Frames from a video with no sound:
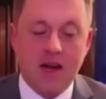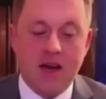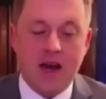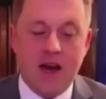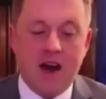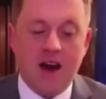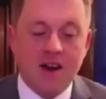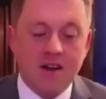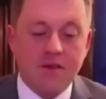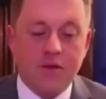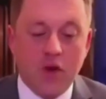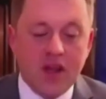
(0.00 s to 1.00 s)

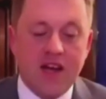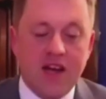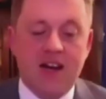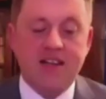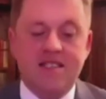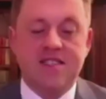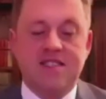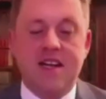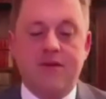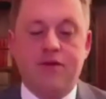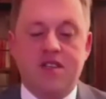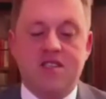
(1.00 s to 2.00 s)
Ireland fully aligns
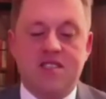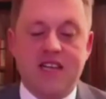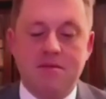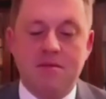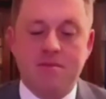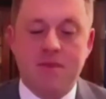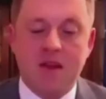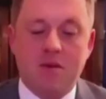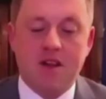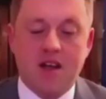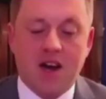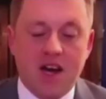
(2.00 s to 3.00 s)
itself with the statement made by
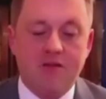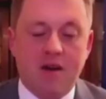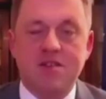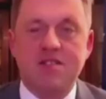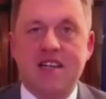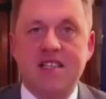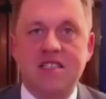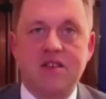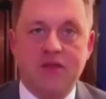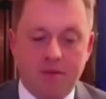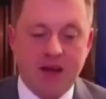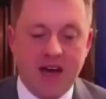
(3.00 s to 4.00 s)
the High Representative
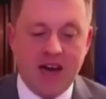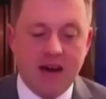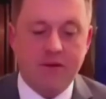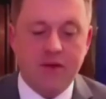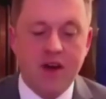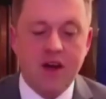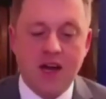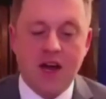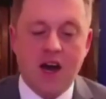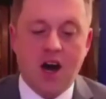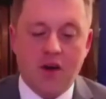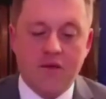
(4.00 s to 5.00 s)
on behalf
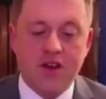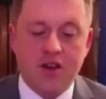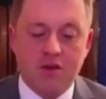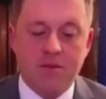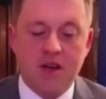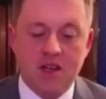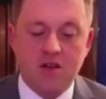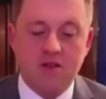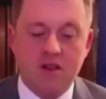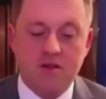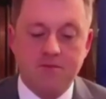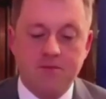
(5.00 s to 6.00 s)
of the European
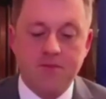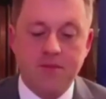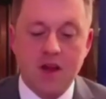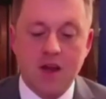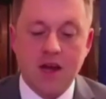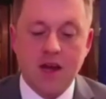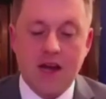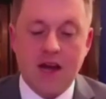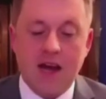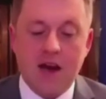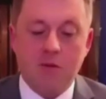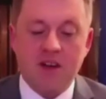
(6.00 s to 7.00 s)
Union.
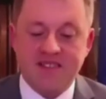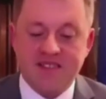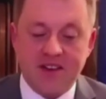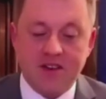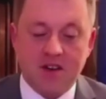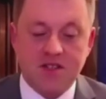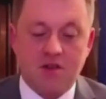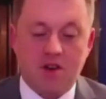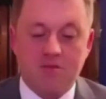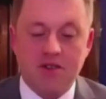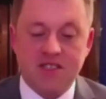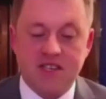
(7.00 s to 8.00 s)
We extend also our
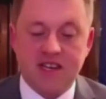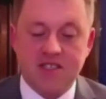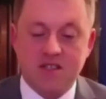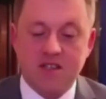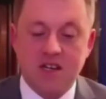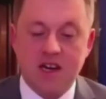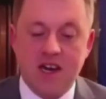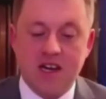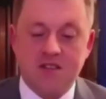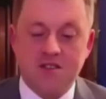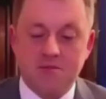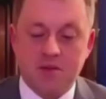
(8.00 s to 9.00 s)
appreciation
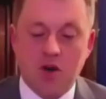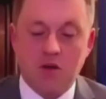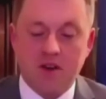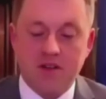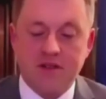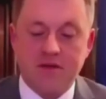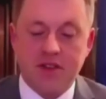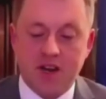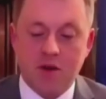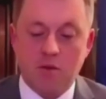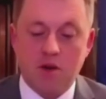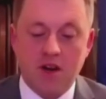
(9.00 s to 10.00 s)
to Poland for their
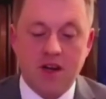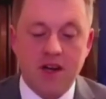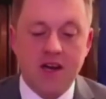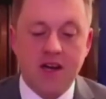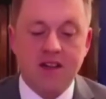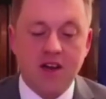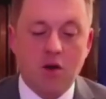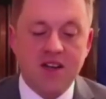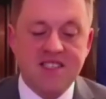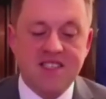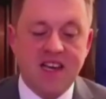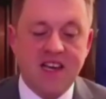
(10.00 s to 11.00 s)
work. The
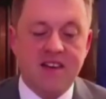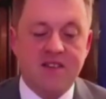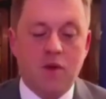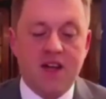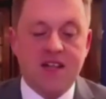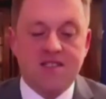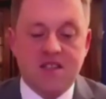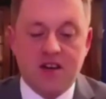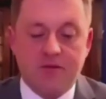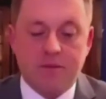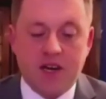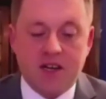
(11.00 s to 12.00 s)
OSCE is well
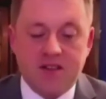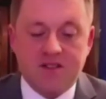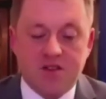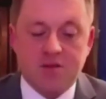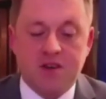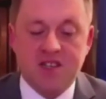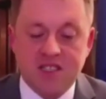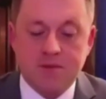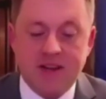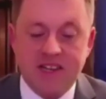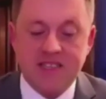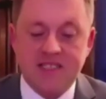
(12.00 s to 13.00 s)
served by such
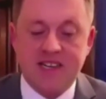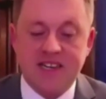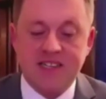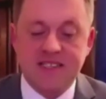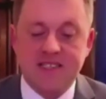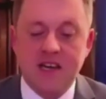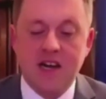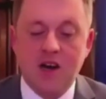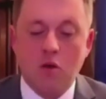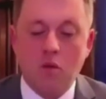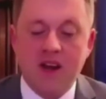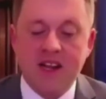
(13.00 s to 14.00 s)
participating states
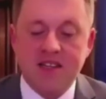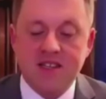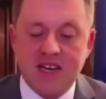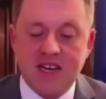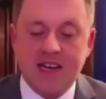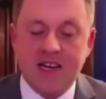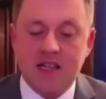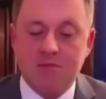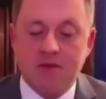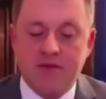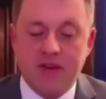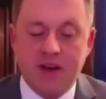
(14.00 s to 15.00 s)
willing to tackle the
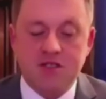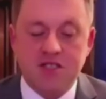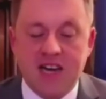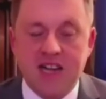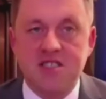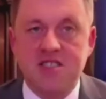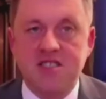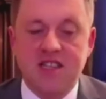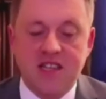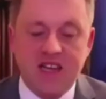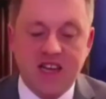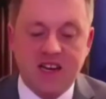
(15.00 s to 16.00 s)
profound challenges in
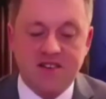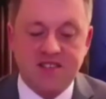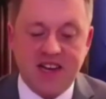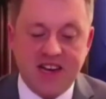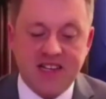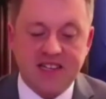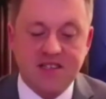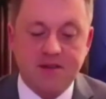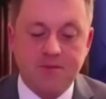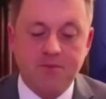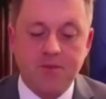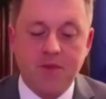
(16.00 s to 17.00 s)
the years ahead.
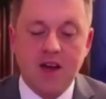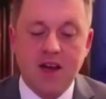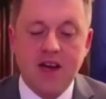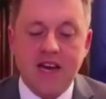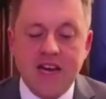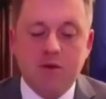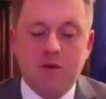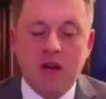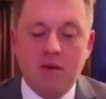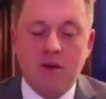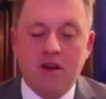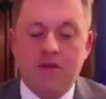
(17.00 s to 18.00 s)
Equally,
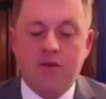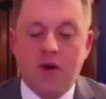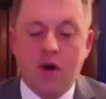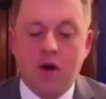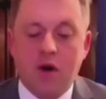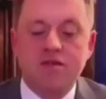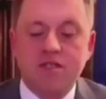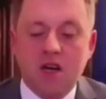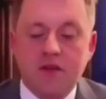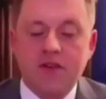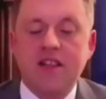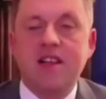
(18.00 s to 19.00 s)
we look forward to
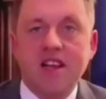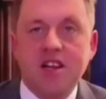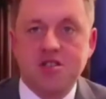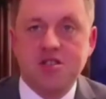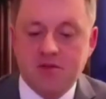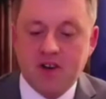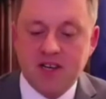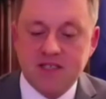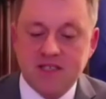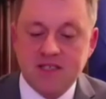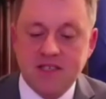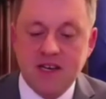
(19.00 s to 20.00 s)
resolving the leadership
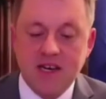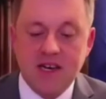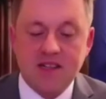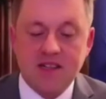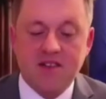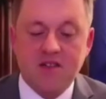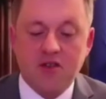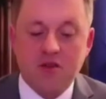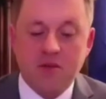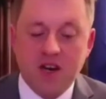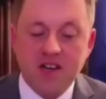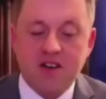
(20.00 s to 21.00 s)
crisis that has
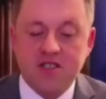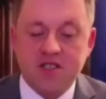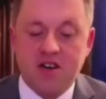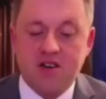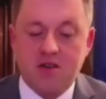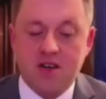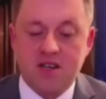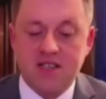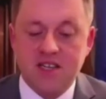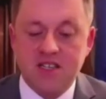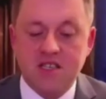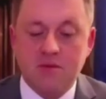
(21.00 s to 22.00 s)
undermined our shared
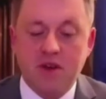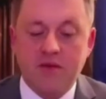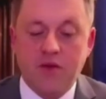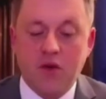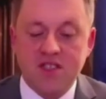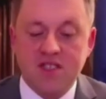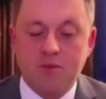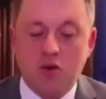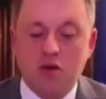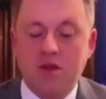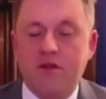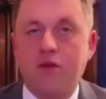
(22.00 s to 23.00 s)
organisation, and we fully
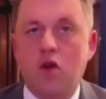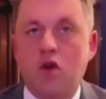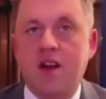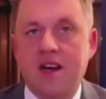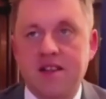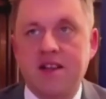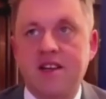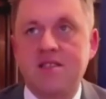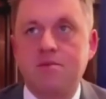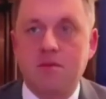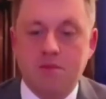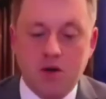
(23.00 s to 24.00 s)
support the 4 candidates
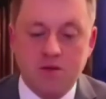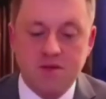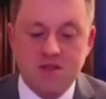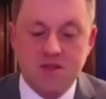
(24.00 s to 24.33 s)
proposed.